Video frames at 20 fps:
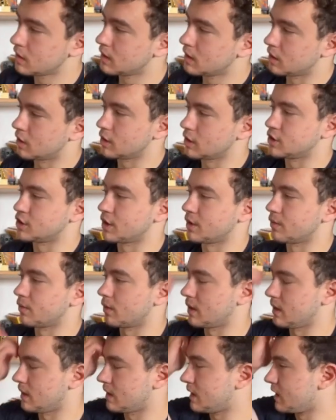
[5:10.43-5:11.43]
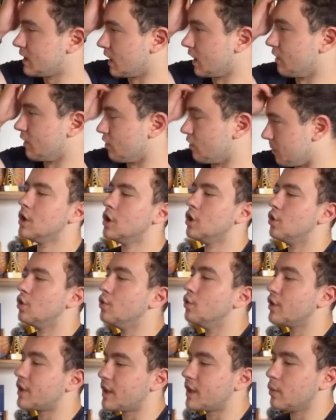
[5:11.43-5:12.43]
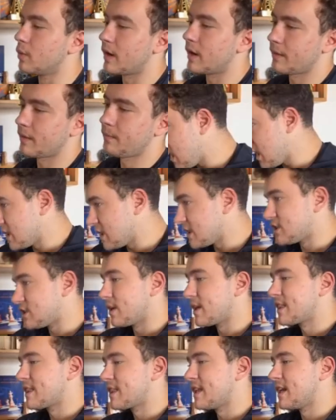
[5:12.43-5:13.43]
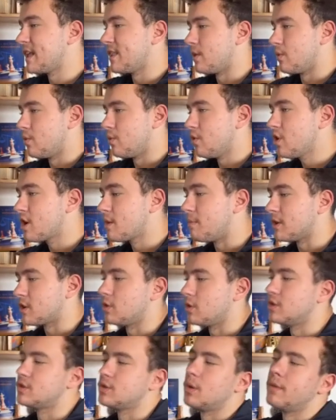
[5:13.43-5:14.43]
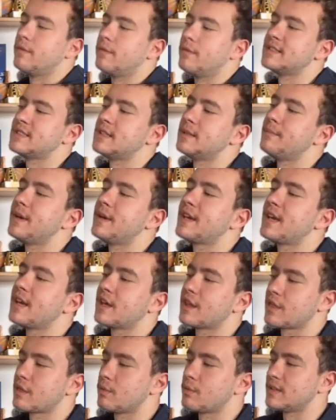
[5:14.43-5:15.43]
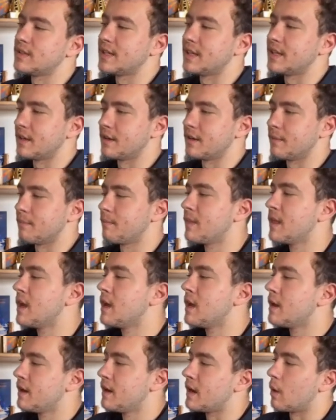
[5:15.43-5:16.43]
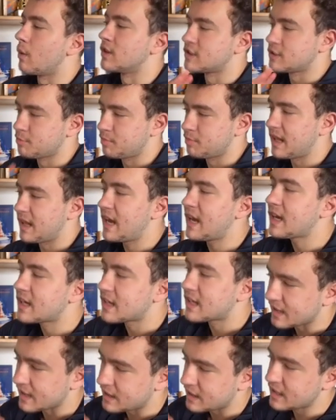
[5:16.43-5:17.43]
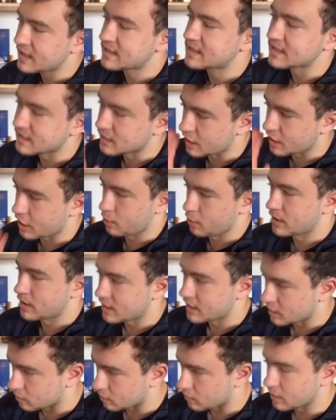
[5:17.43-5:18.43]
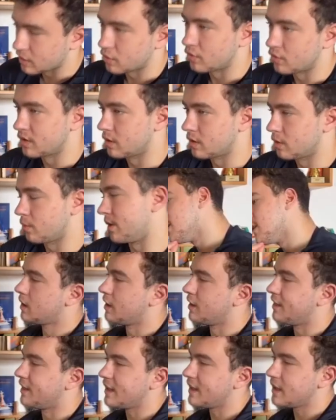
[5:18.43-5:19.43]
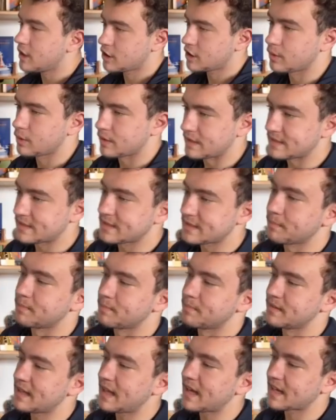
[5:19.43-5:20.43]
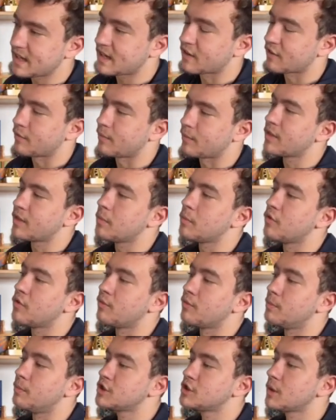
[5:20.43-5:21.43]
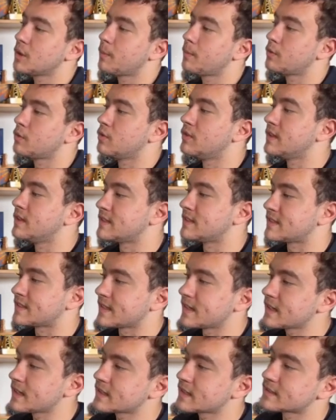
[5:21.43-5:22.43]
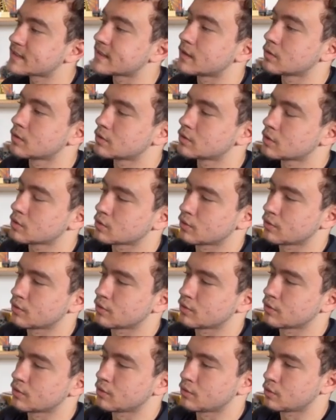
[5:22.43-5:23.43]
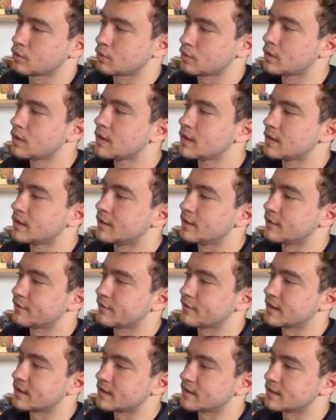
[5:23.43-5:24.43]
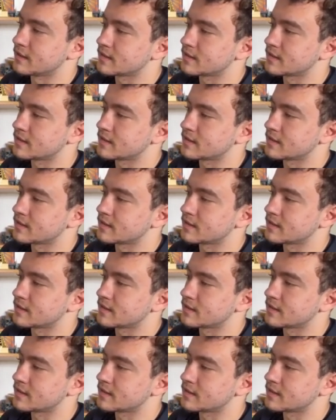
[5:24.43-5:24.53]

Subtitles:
general information. Rook e1, strengthening the rook, but also obviously making a threat in here. Now, as black, this is a threat that you need to deal with. The issue is black made the move bishop to d6 in order to defend this.